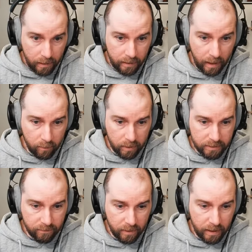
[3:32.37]
That works
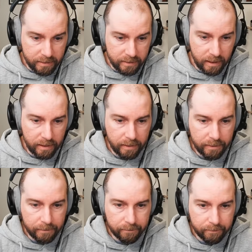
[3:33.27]
for us.
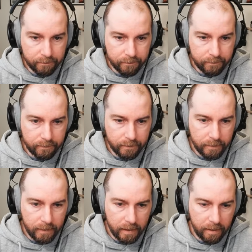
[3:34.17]

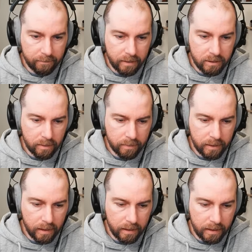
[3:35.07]
If they jump the
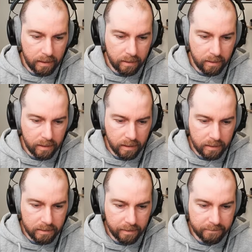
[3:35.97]
knight in,
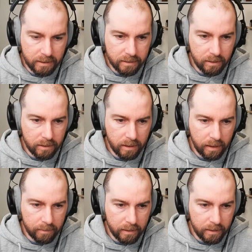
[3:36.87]
this gives us a good
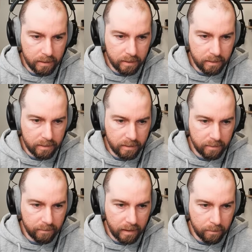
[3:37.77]
time to
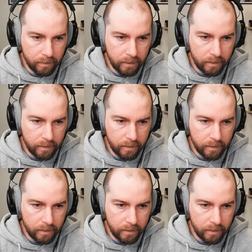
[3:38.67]
develop.